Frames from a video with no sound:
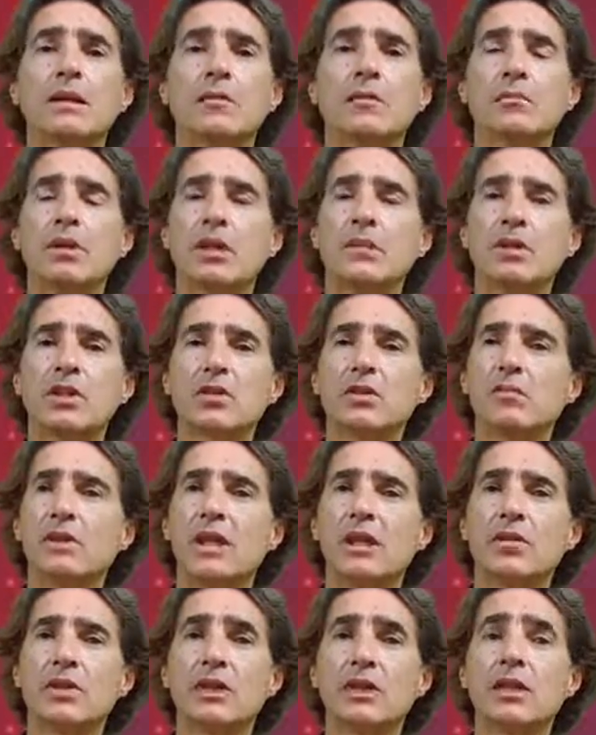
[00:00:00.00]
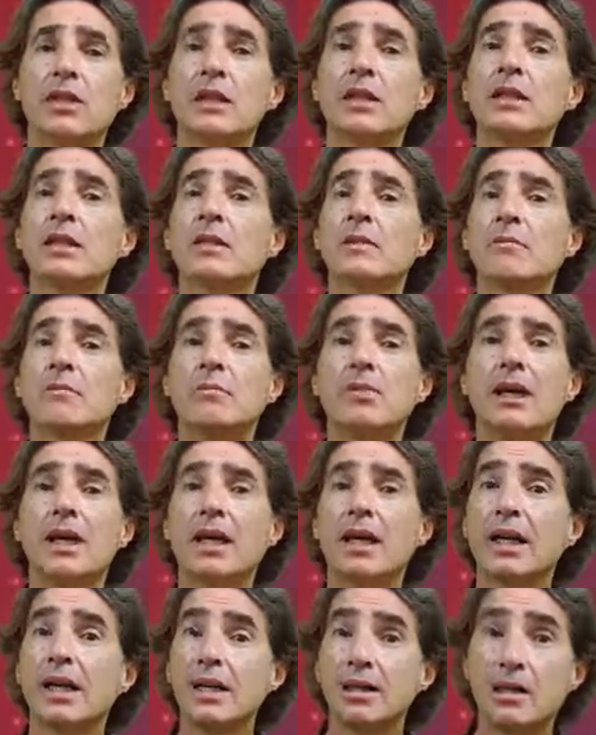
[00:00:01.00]
Brahma Kumaris,
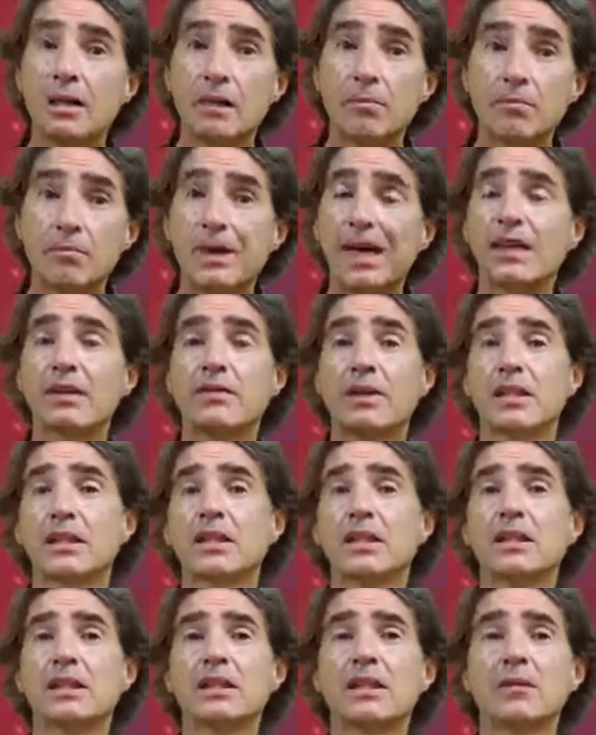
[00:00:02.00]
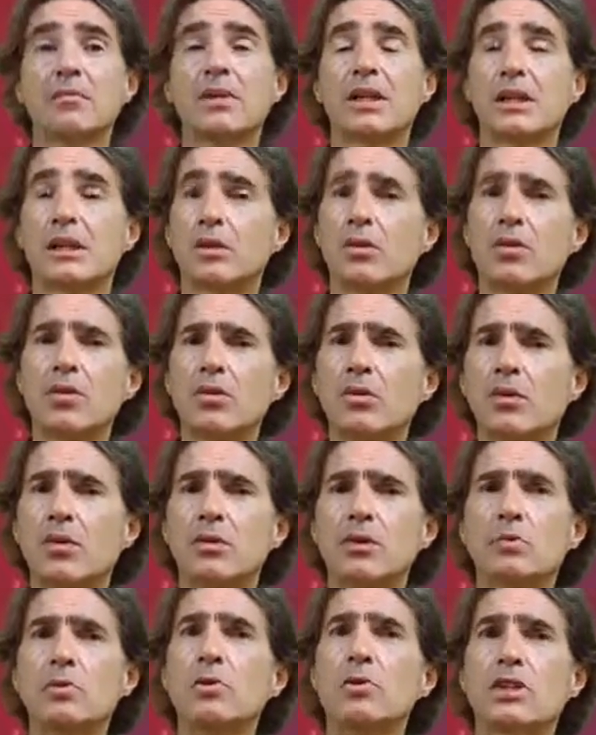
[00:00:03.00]
by the Bhagavad Gita, about all
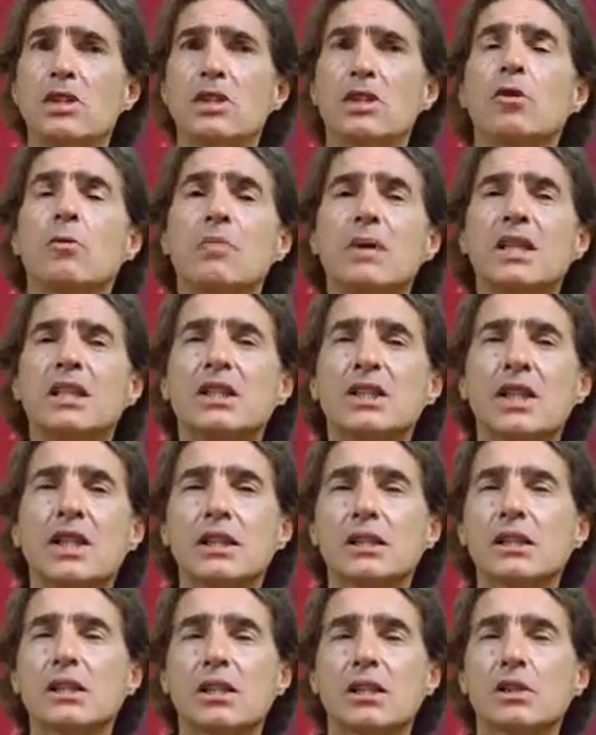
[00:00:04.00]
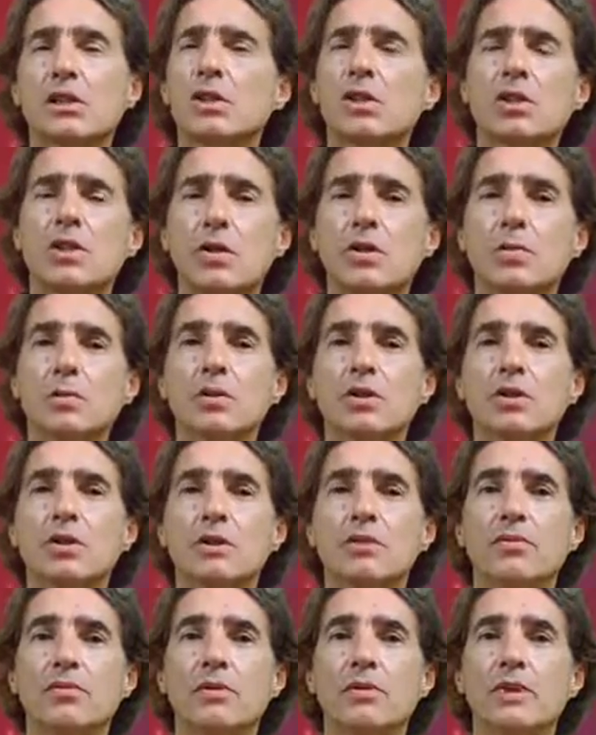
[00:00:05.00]
those books. The Upanishads are so
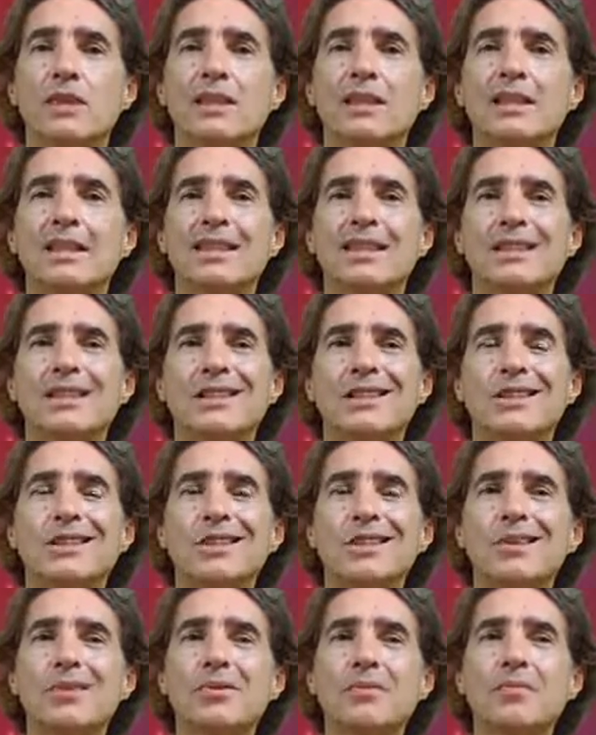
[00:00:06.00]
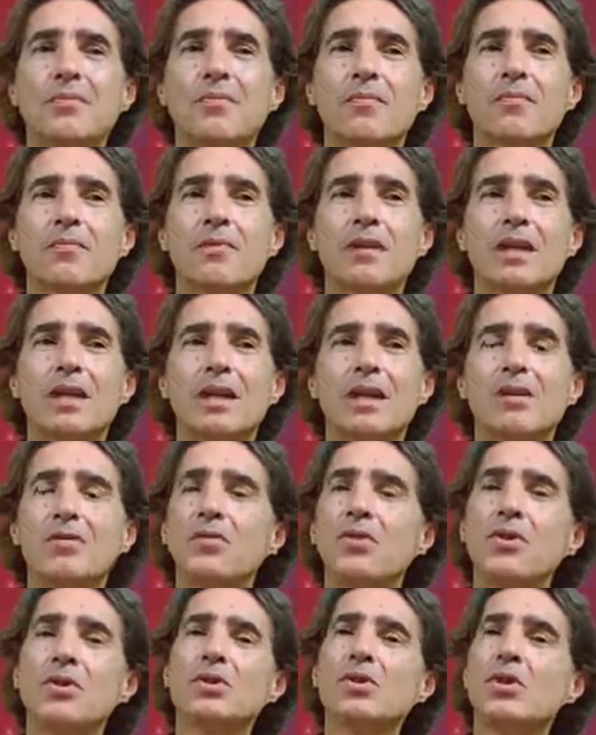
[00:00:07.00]
beautiful. So if
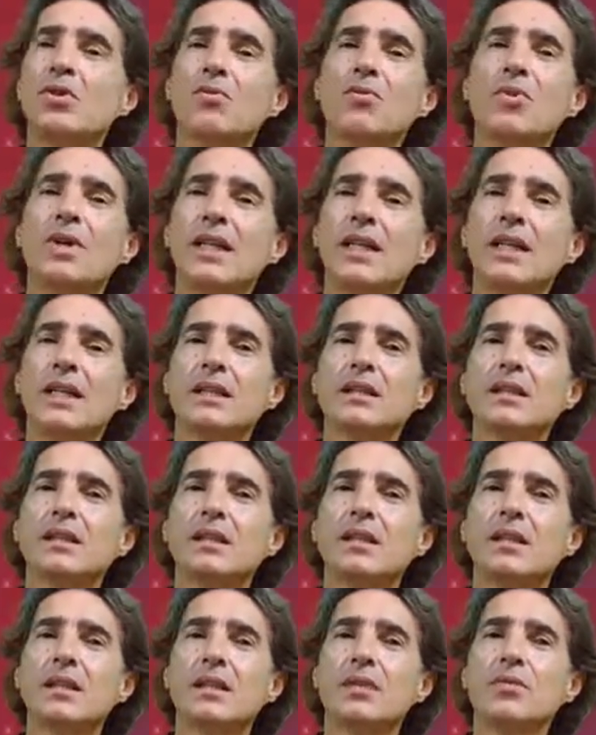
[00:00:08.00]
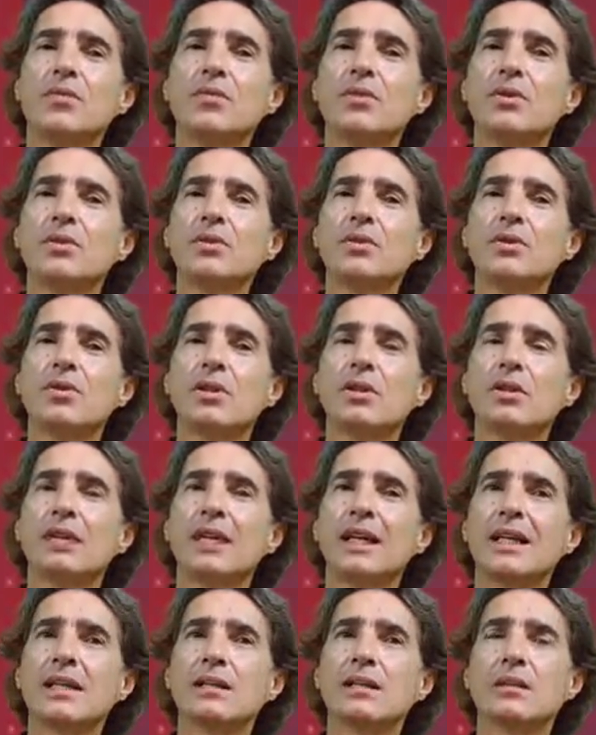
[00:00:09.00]
you don't read, if you don't
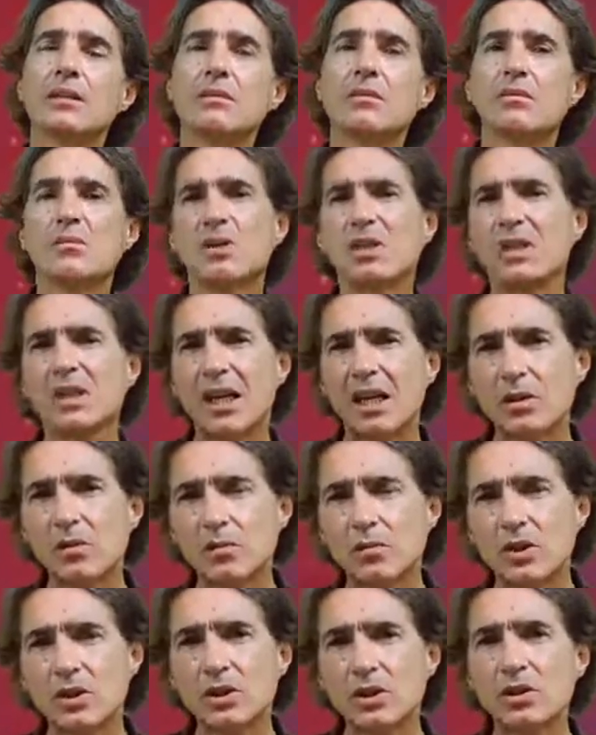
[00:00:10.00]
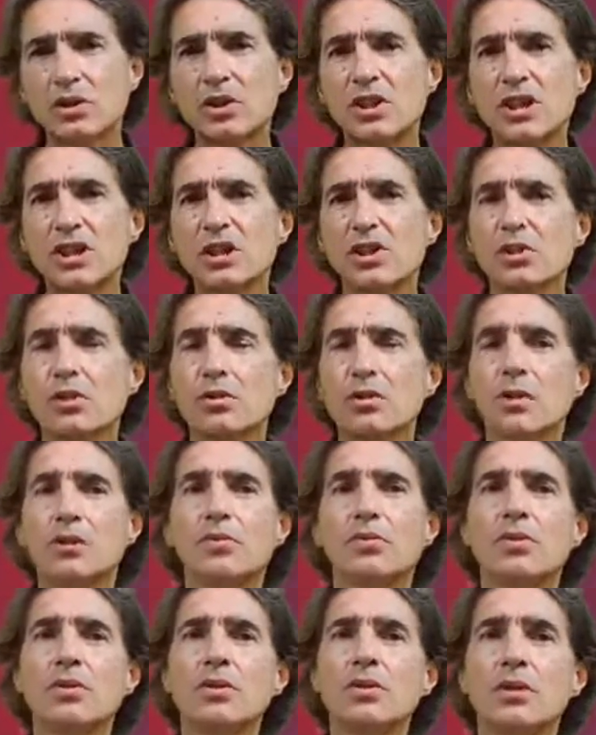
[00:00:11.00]
get someone to teach you,
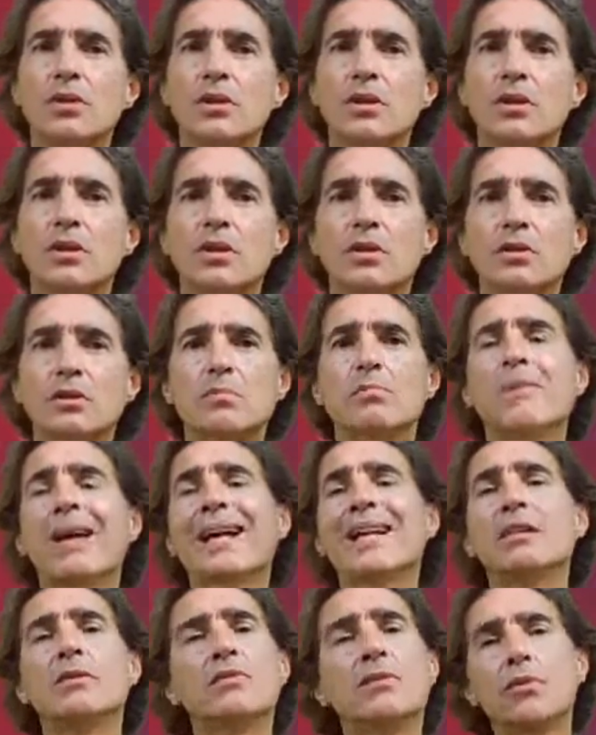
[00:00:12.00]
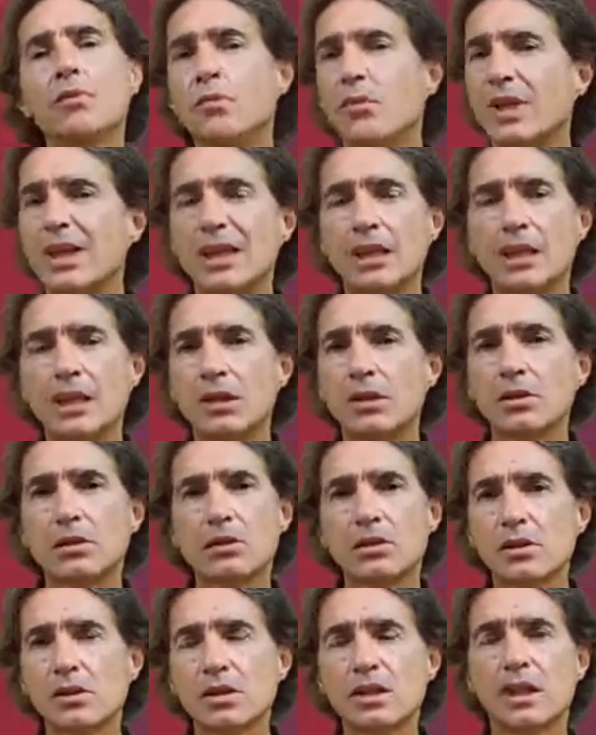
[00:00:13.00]
if you're not made for reading or
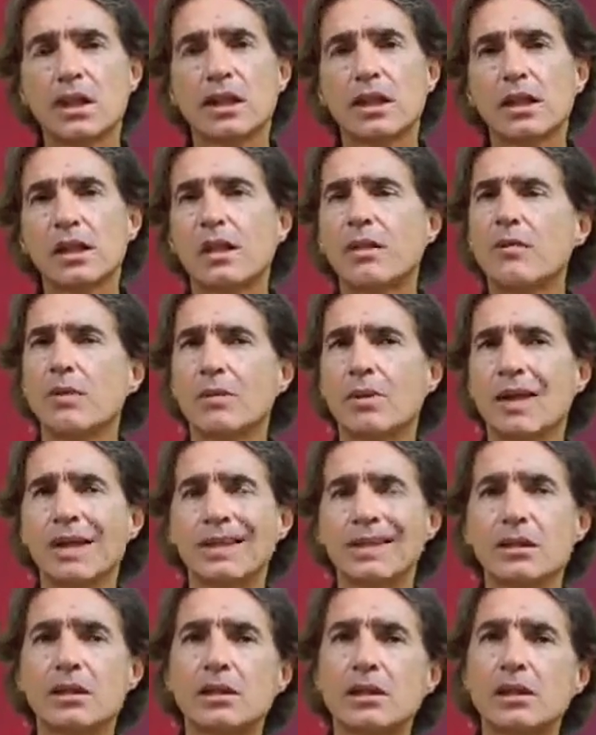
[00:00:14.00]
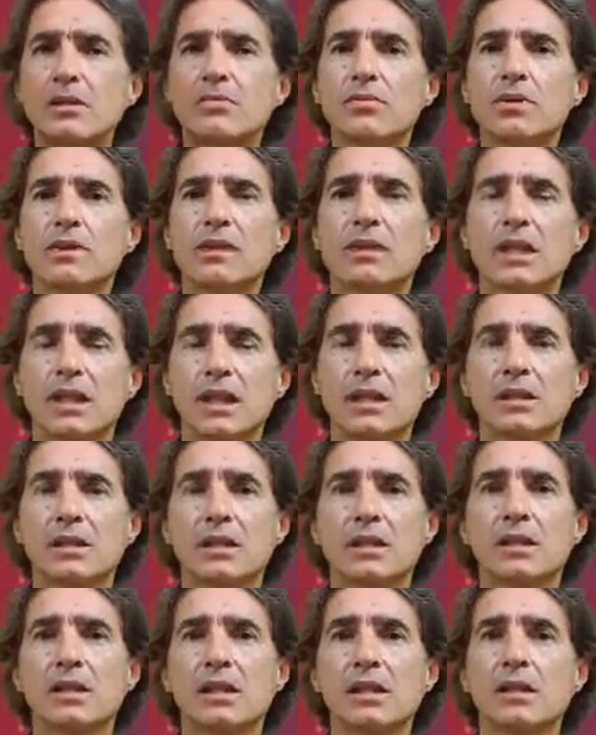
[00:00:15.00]
studying, everybody is different, I
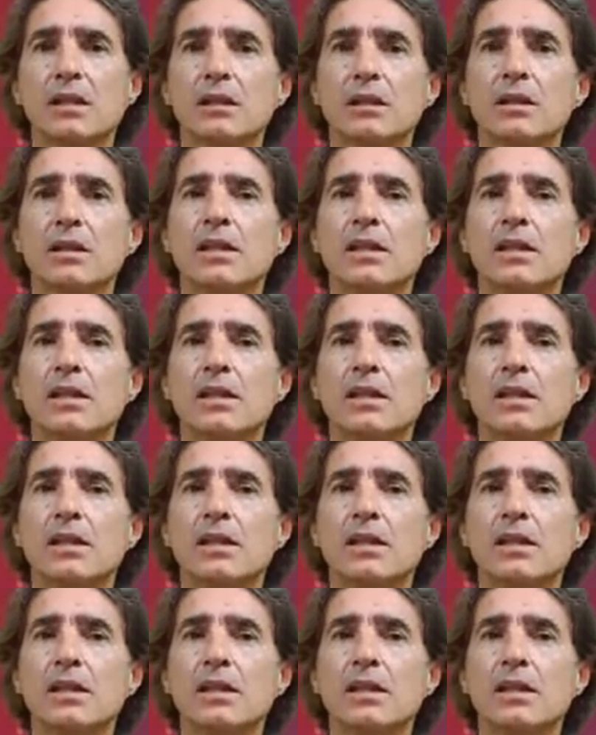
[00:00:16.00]
understand.